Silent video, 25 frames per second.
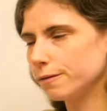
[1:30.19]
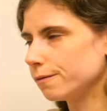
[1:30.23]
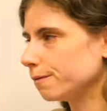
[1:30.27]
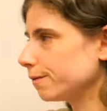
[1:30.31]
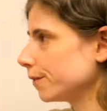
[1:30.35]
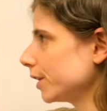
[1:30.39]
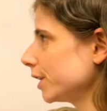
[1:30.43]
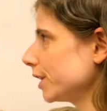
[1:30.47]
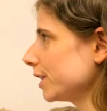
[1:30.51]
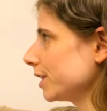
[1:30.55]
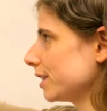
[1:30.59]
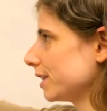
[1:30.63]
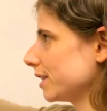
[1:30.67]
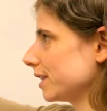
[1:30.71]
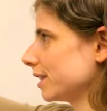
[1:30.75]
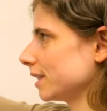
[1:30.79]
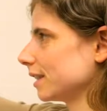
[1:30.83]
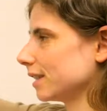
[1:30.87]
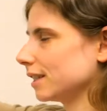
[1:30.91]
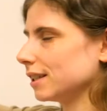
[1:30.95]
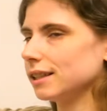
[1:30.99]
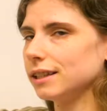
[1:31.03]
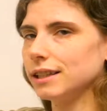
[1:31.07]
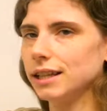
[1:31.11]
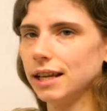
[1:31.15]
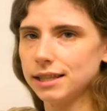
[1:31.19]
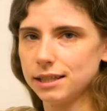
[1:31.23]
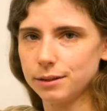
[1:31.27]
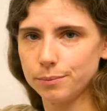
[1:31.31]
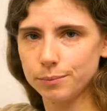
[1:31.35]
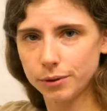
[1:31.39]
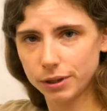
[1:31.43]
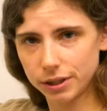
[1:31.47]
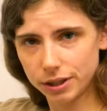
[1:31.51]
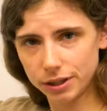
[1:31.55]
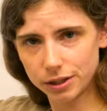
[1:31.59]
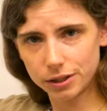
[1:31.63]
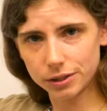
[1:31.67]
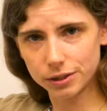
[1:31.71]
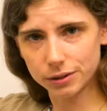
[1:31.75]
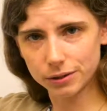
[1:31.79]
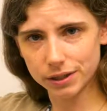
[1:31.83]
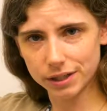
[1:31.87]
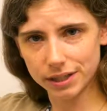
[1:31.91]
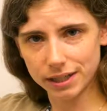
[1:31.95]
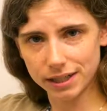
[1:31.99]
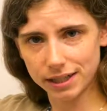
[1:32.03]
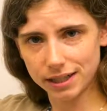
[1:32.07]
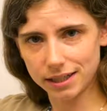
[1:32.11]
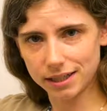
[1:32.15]
first, let's put the
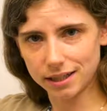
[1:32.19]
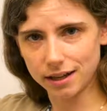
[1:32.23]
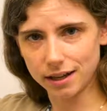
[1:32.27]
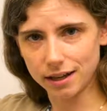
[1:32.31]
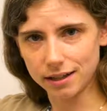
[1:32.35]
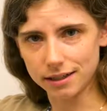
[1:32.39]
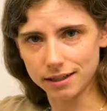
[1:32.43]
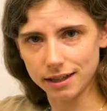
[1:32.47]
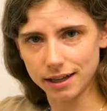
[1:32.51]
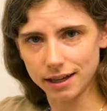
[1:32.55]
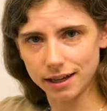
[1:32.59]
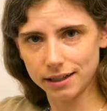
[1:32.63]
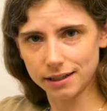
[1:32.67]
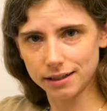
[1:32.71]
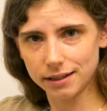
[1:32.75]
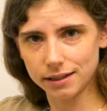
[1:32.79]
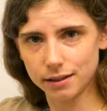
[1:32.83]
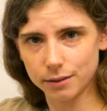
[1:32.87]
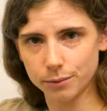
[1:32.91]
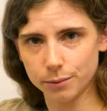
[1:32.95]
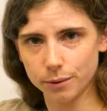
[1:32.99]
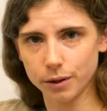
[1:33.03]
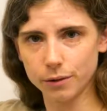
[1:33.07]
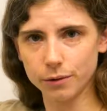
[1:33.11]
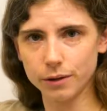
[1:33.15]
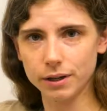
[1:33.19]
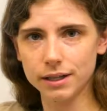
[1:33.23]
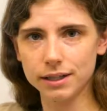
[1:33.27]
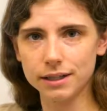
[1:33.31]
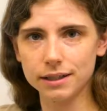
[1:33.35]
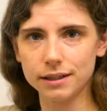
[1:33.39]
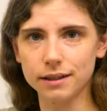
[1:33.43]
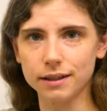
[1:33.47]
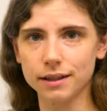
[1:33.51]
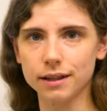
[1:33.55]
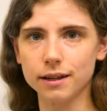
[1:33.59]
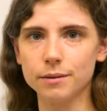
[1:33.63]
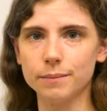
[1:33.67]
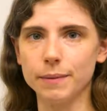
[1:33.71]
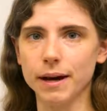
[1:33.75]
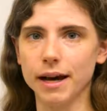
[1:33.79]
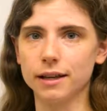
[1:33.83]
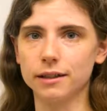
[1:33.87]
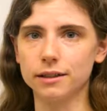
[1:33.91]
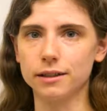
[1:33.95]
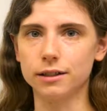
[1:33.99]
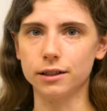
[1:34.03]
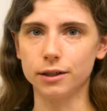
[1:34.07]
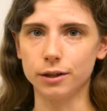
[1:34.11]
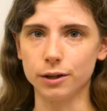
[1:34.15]
source in its context. We're going to think
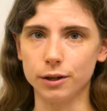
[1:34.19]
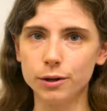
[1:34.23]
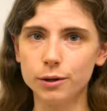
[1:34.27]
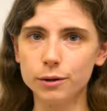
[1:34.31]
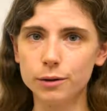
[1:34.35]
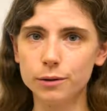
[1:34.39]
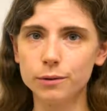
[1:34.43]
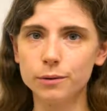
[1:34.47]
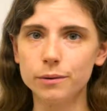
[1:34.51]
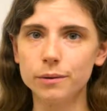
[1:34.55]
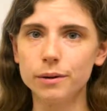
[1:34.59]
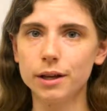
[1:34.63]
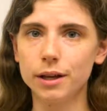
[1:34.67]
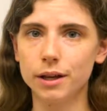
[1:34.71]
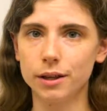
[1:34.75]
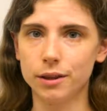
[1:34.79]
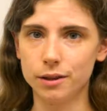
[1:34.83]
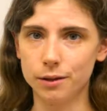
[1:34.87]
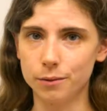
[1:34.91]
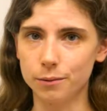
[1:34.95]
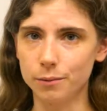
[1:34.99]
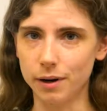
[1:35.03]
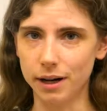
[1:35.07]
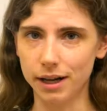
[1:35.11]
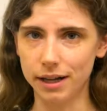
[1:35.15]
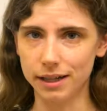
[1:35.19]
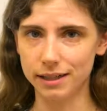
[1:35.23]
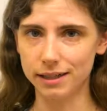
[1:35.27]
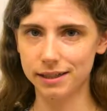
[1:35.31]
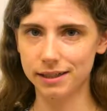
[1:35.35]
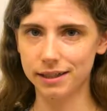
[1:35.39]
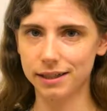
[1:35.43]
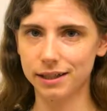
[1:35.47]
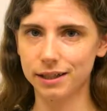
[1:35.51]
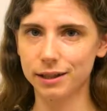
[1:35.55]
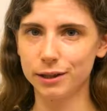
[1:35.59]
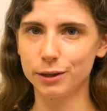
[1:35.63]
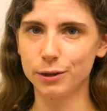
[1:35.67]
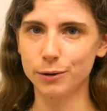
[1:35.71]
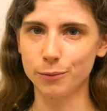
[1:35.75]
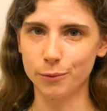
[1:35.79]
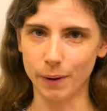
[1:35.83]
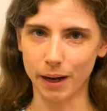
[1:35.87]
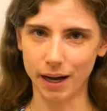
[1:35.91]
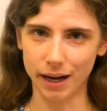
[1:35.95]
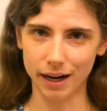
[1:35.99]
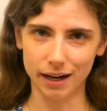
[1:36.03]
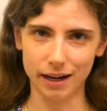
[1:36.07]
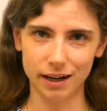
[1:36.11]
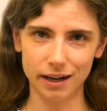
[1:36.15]
about the who, the what, the
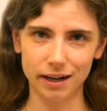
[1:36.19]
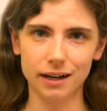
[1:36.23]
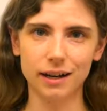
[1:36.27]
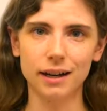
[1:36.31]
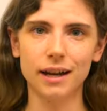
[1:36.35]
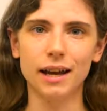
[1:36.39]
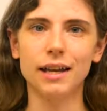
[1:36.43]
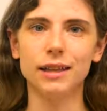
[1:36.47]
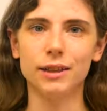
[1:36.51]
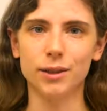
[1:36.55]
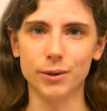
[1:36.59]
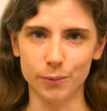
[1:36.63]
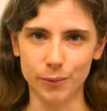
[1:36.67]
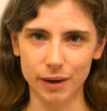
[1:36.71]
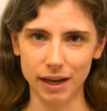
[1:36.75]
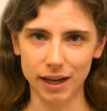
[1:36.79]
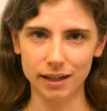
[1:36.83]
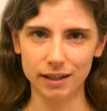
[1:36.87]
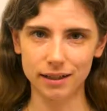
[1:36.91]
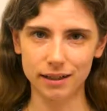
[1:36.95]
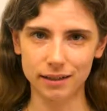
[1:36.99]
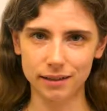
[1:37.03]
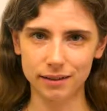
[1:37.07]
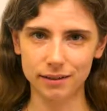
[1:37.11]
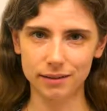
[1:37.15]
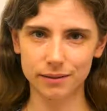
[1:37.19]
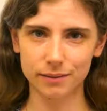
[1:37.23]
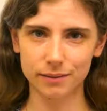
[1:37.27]
where, and the when.